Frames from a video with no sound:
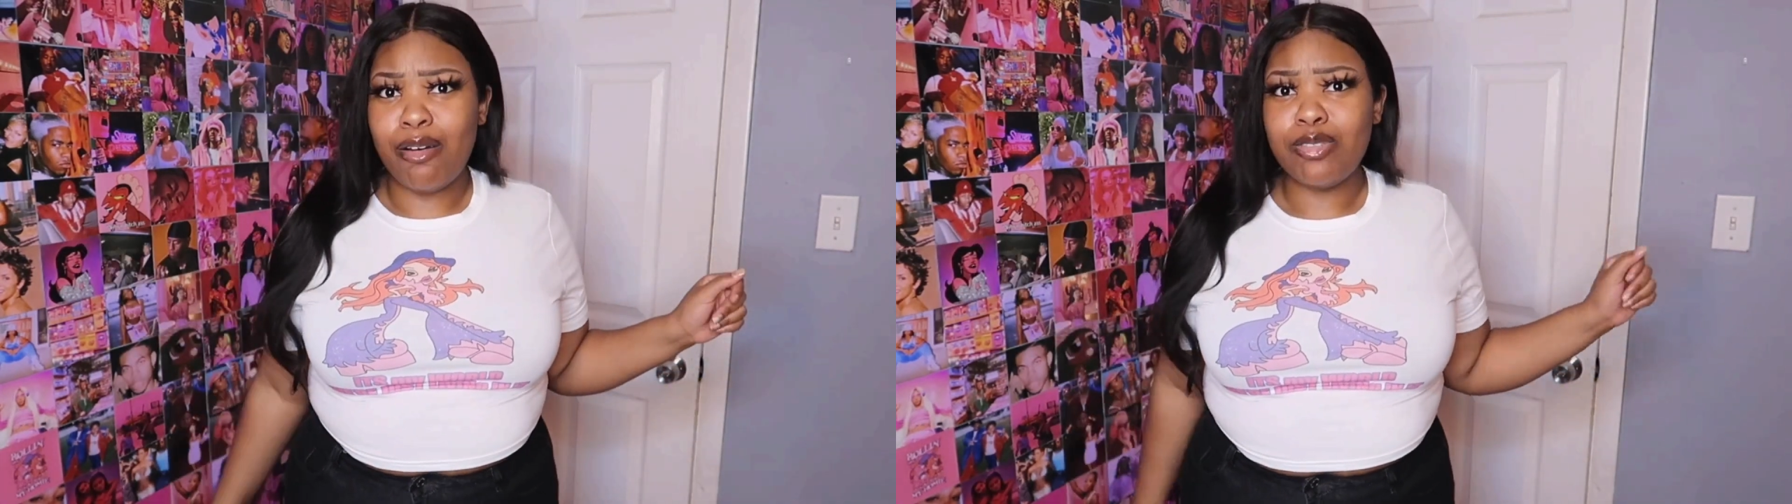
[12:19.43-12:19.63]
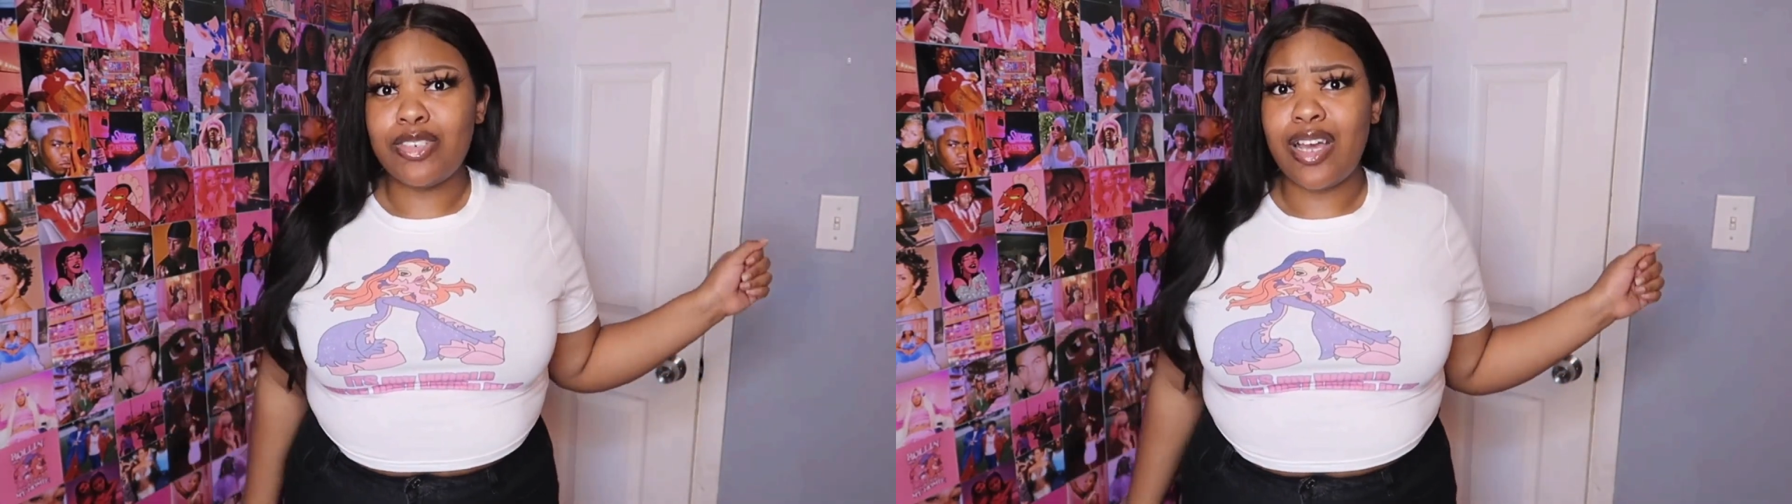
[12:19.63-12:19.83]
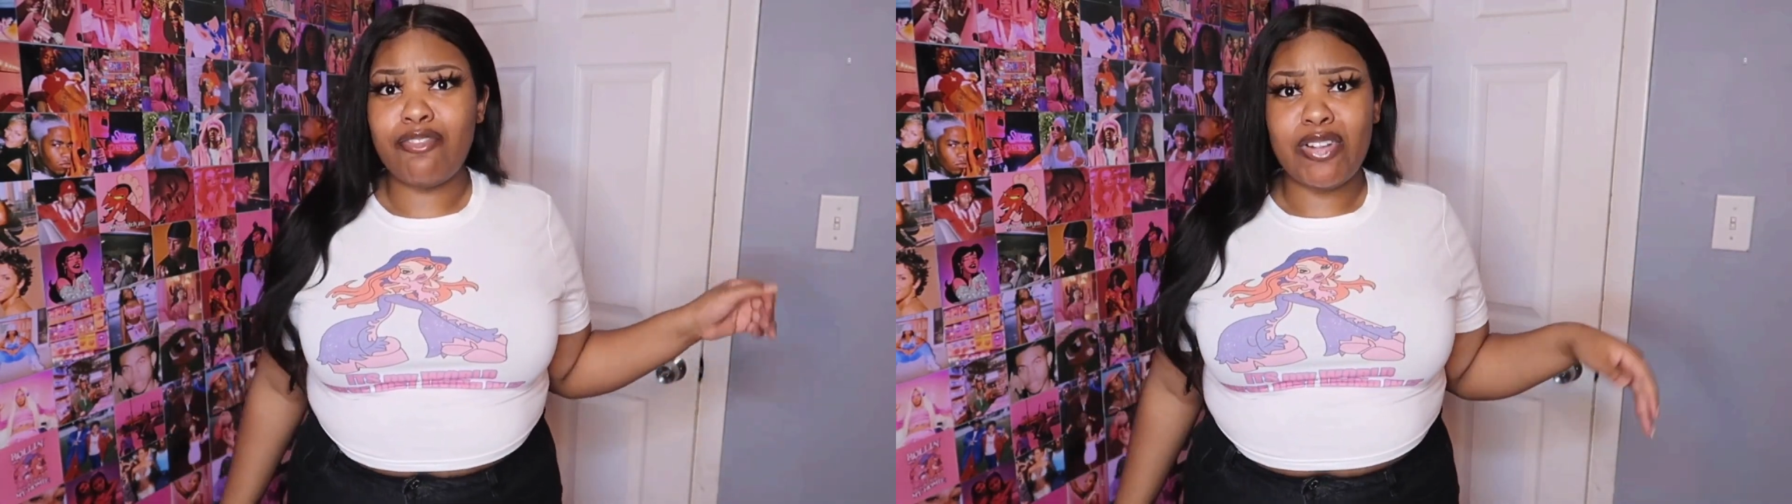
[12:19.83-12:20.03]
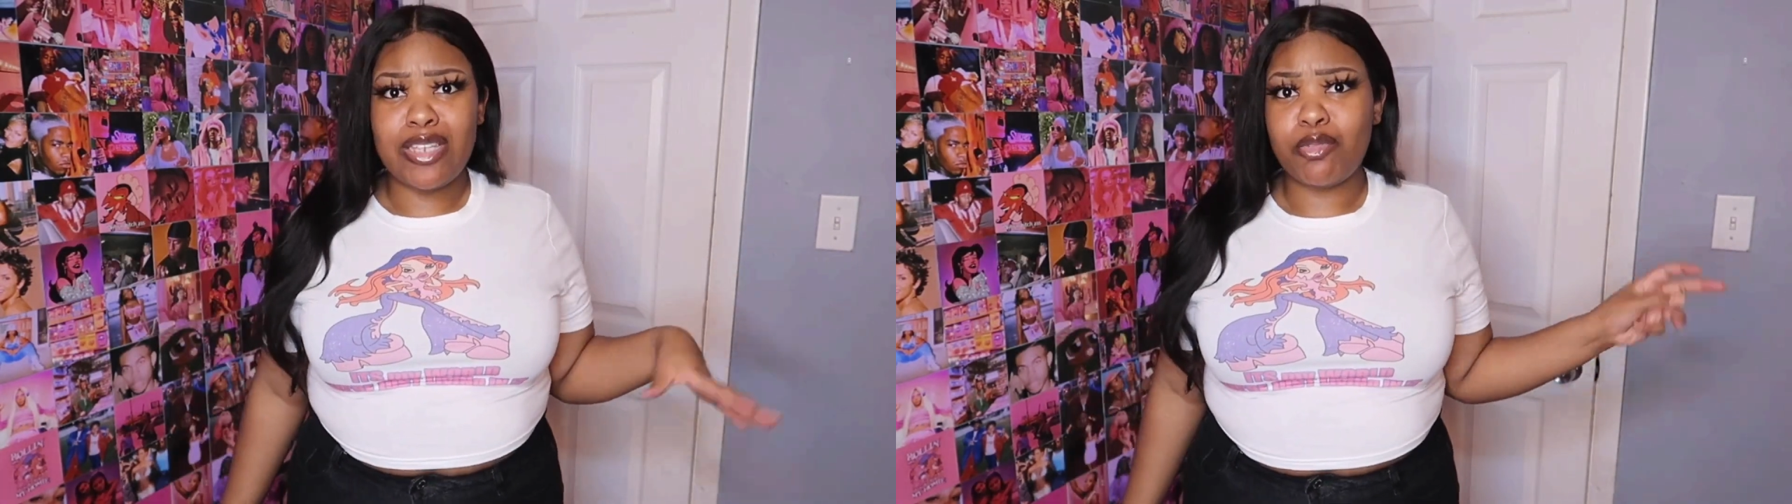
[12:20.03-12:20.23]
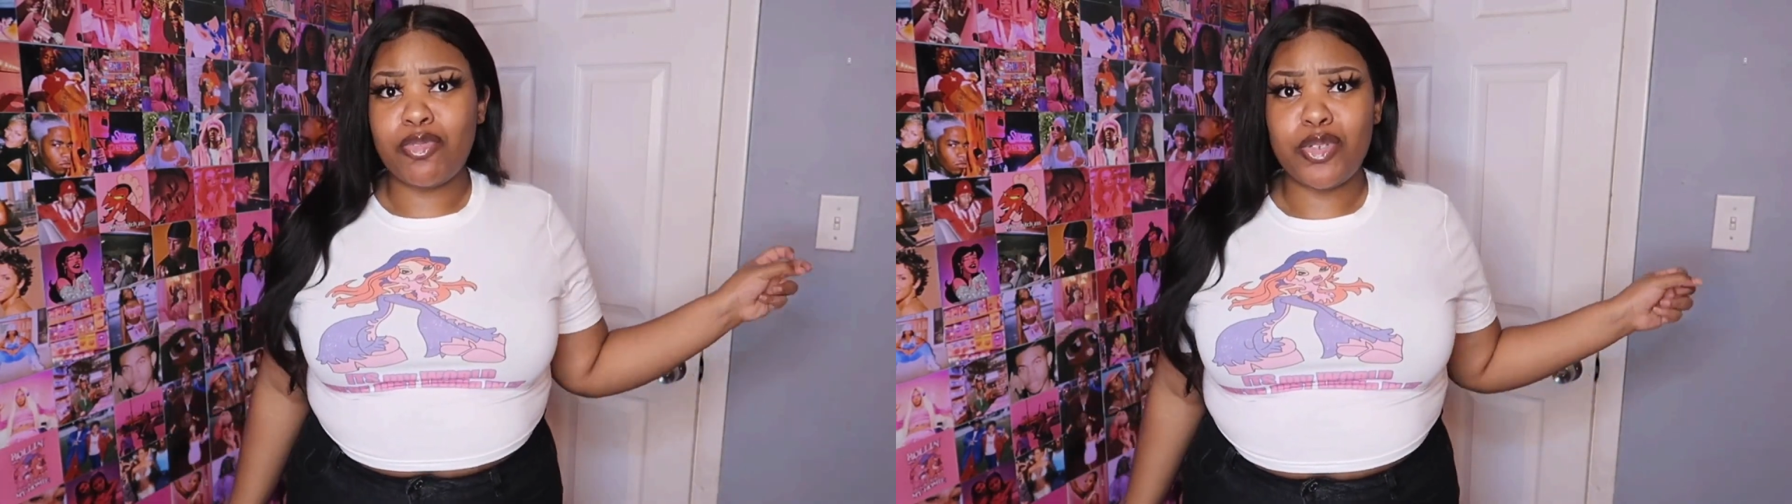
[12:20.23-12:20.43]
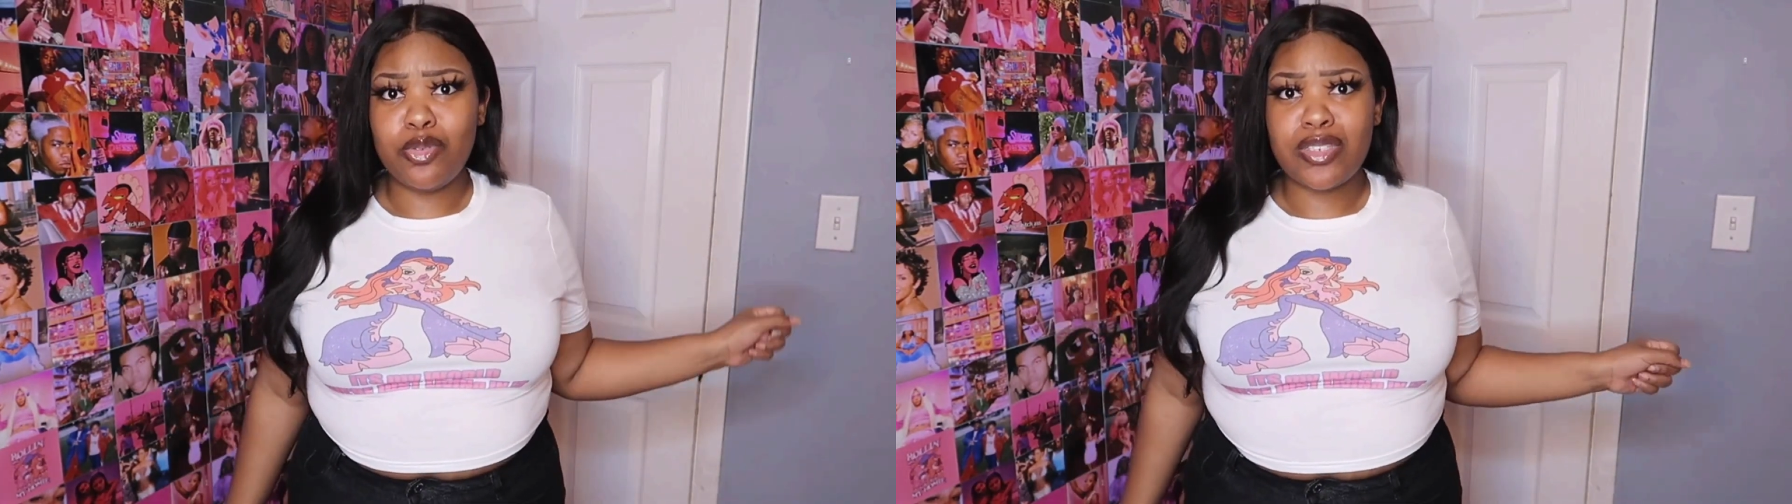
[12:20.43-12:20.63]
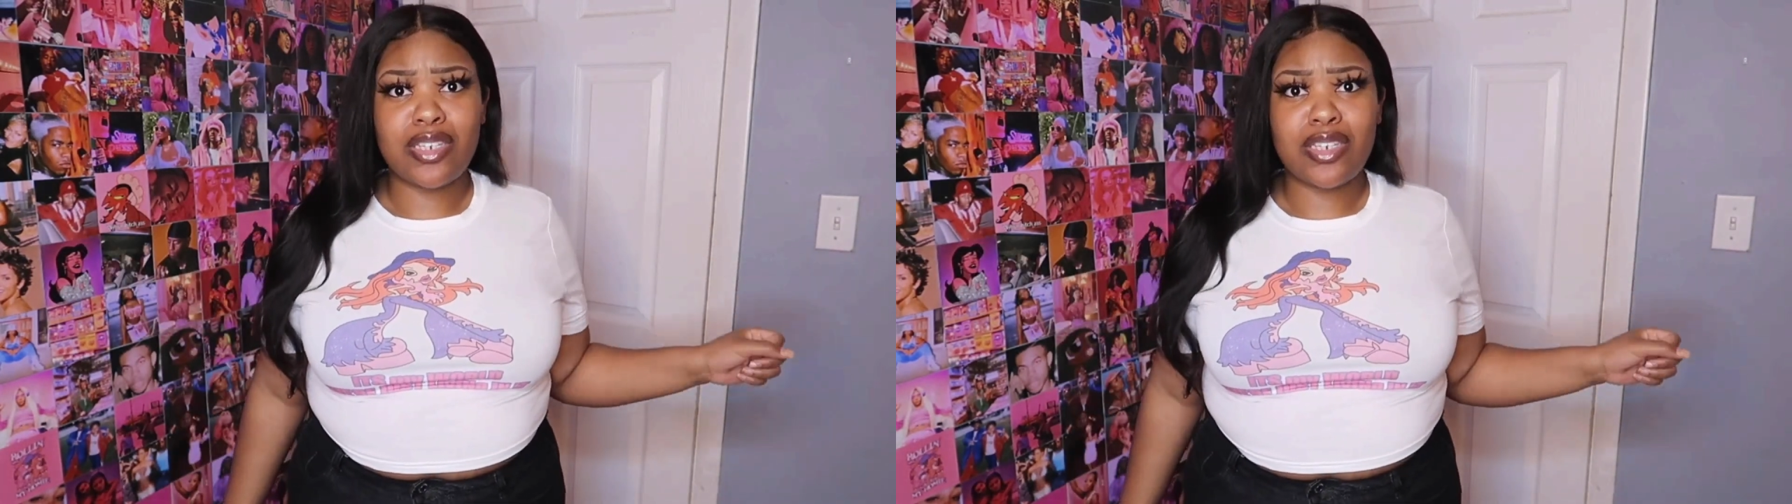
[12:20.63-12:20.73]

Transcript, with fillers: I was trying to read the reviews,